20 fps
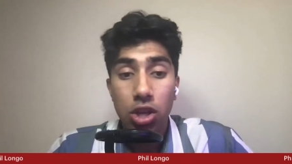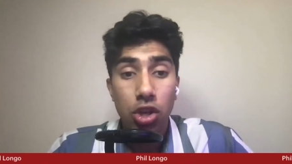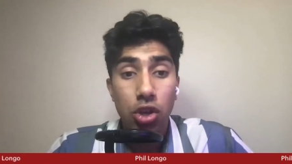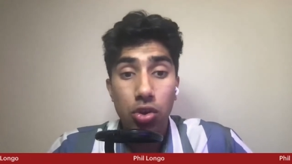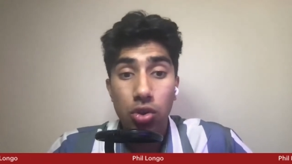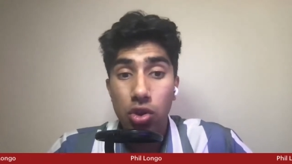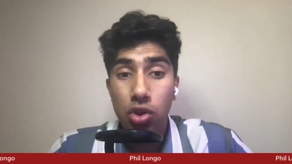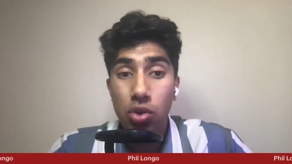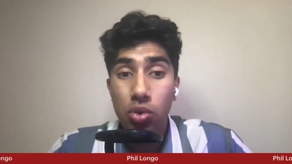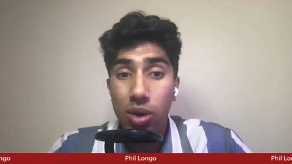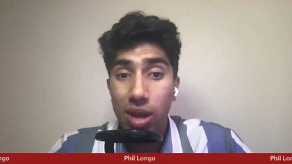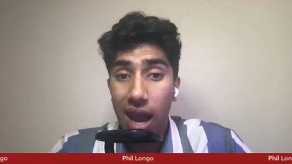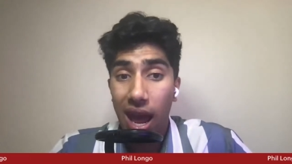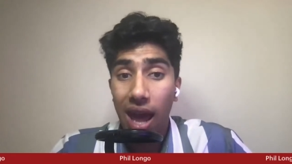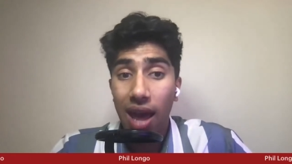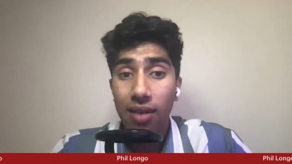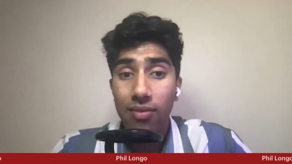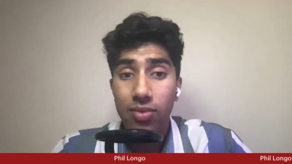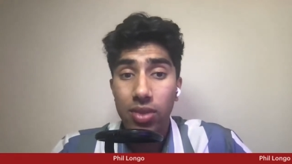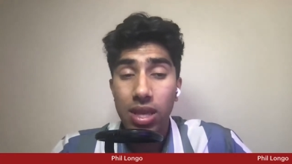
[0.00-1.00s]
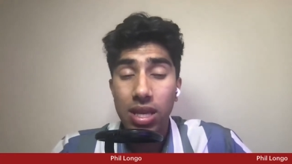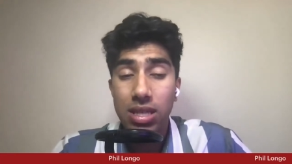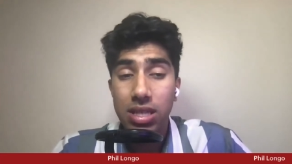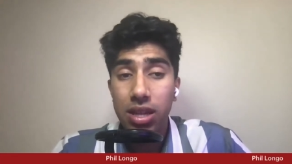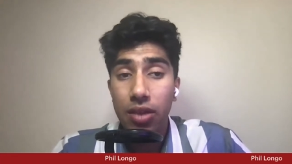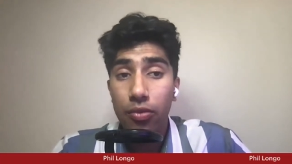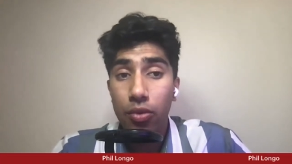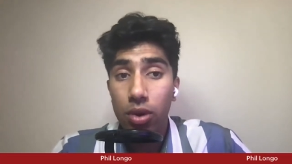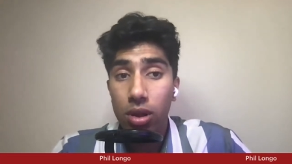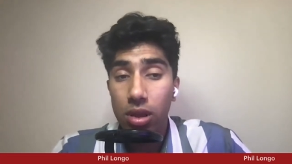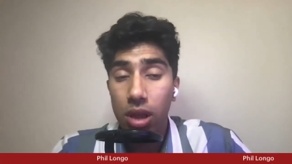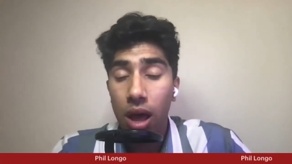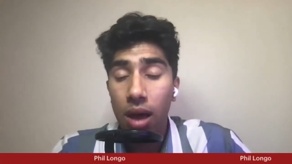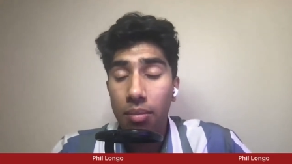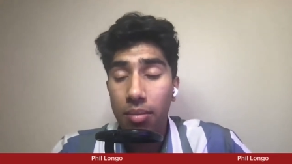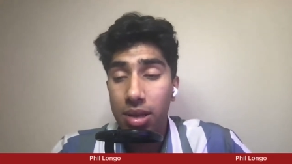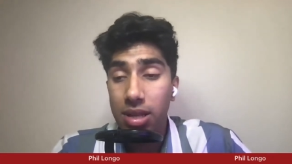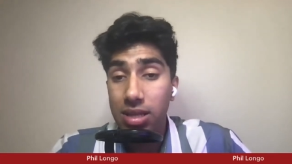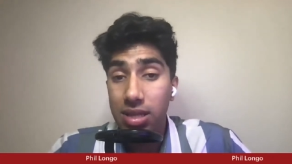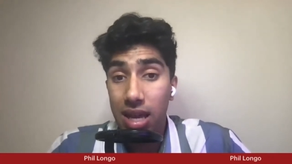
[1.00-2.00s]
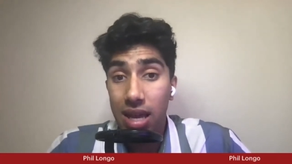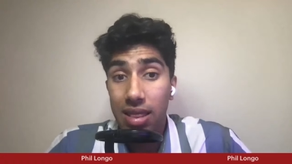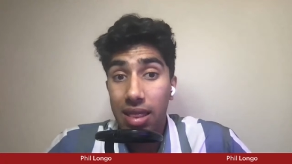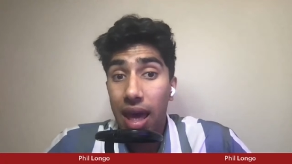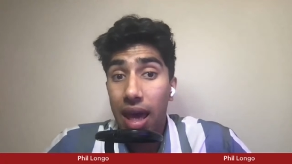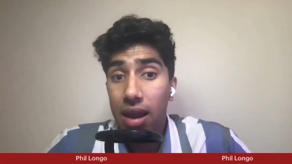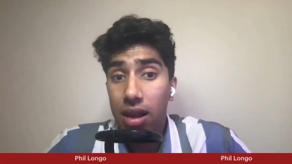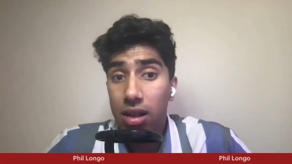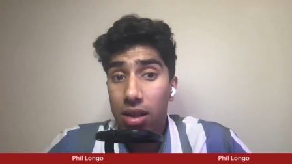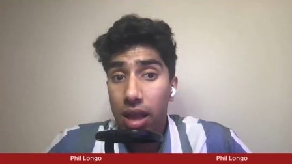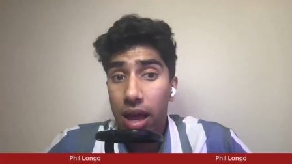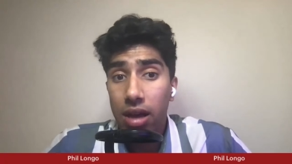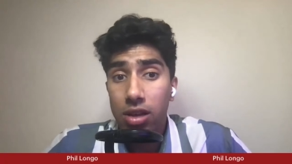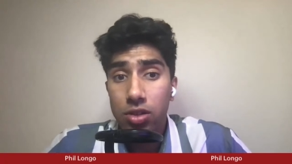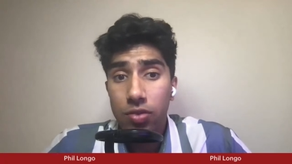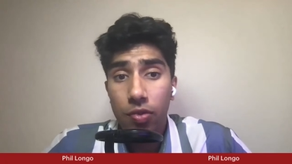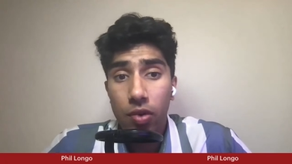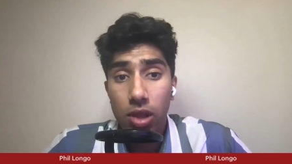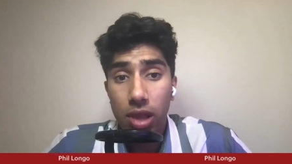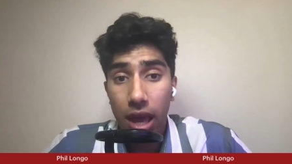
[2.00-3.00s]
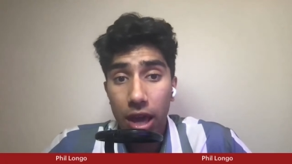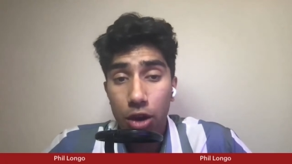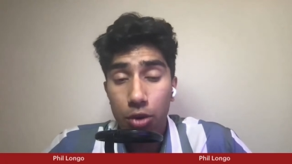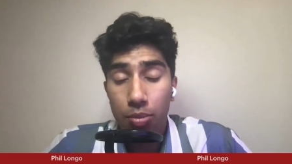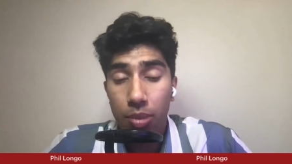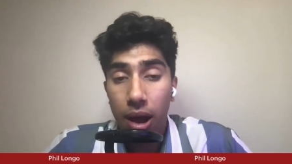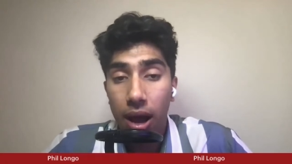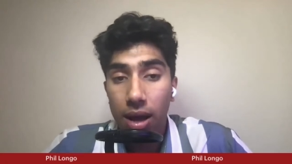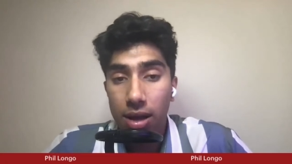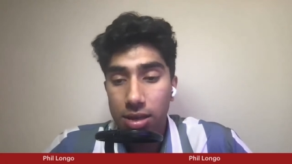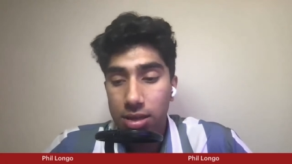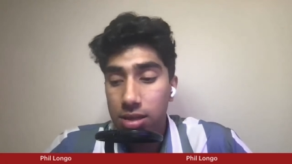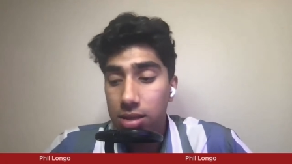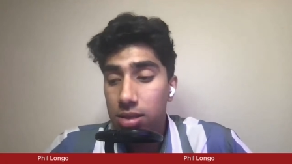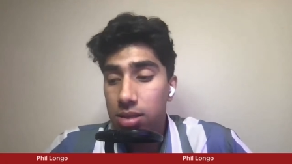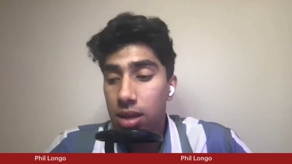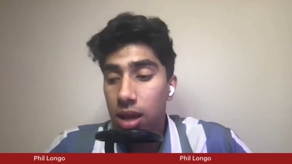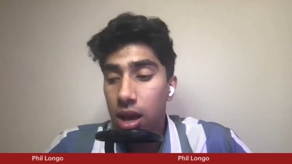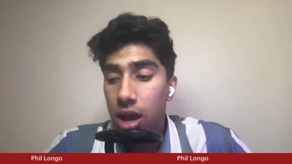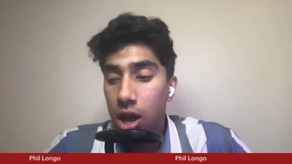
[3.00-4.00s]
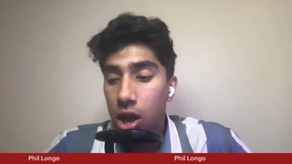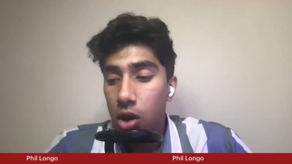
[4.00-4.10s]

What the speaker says: You could have these different allotments, and that allows for lighter boxes.